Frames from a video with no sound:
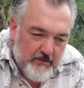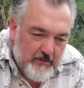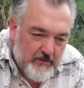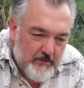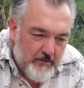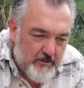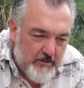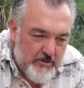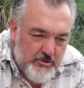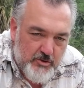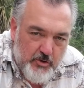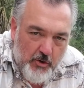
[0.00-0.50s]

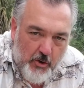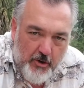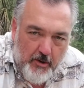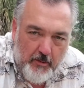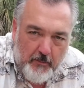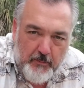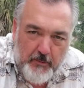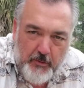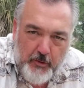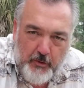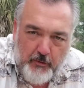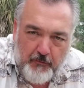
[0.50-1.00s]
enjoyed a
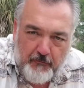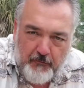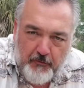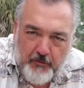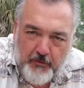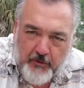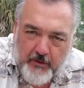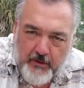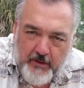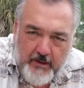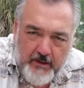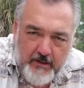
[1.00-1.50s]

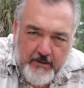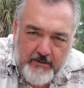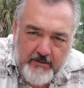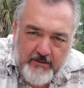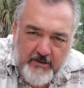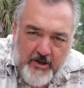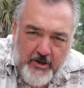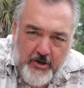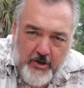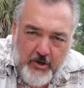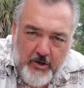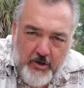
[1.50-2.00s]
beautiful
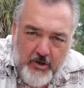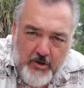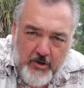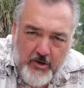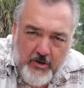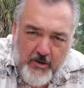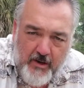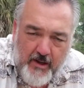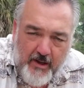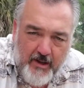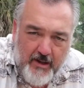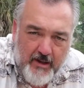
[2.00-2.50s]
dinner,
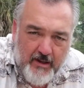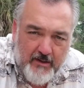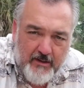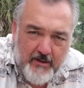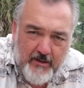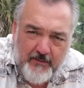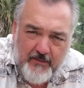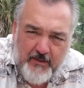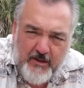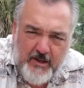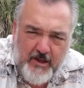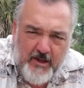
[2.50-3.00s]
and
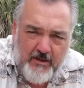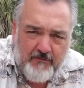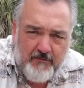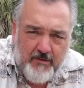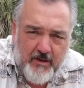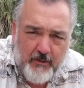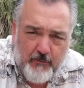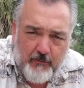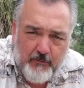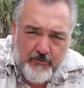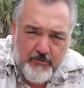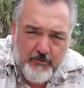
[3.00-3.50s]
the
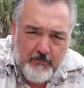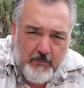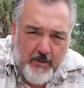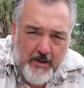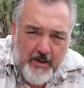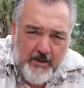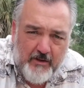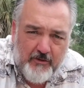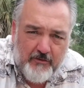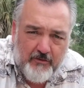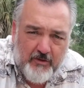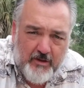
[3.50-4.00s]
evening was
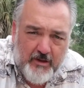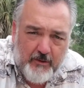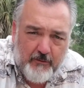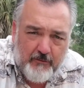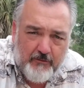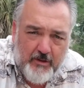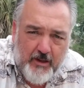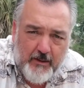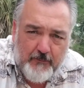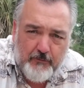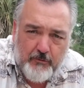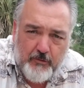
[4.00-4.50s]
amazing. It was
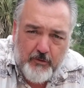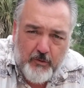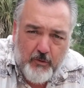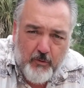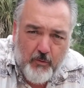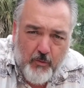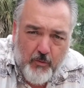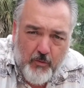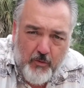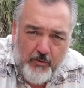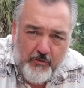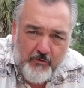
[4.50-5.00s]
absolutely
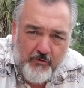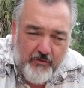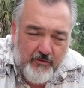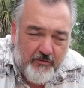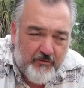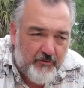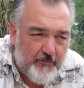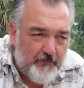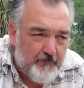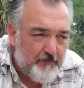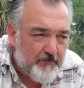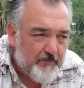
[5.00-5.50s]

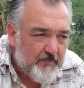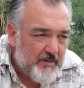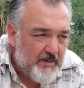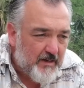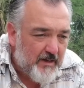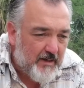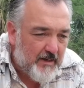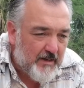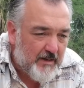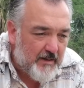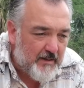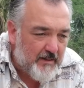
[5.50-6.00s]
gorgeous.
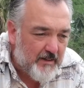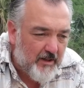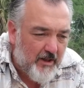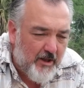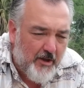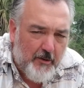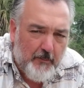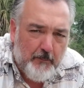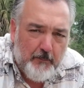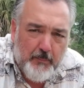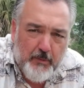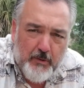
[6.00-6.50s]
A
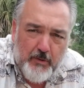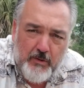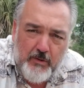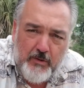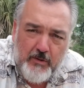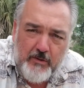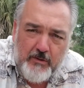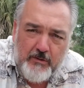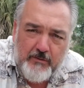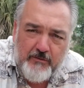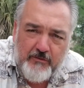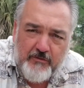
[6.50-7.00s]
lot of
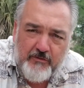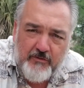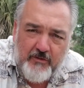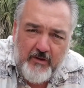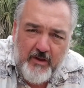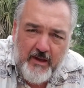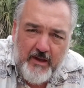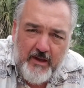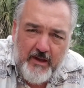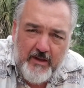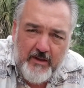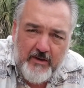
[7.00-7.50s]
birds,
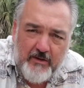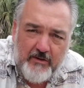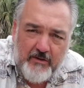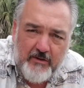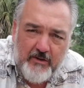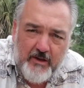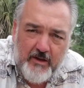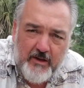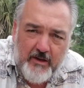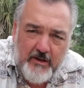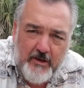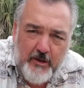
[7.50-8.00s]
and
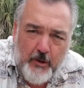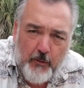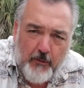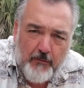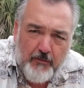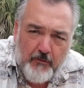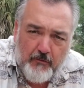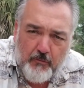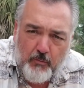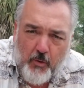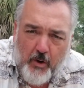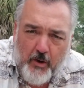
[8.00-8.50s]
you know,
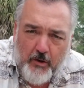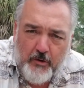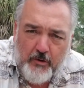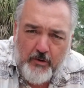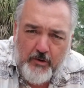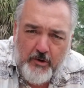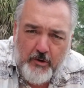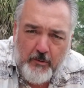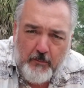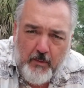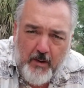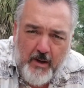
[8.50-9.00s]
there's water
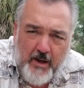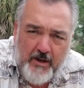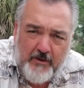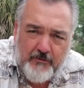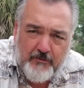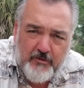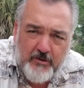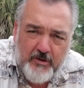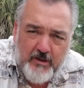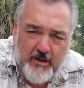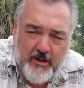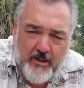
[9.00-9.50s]
nearby,
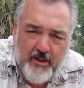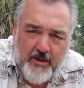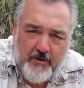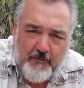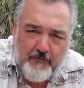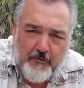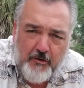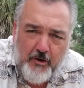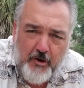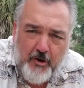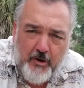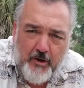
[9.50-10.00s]
so you get a lot of
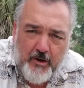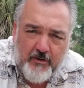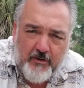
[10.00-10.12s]
varying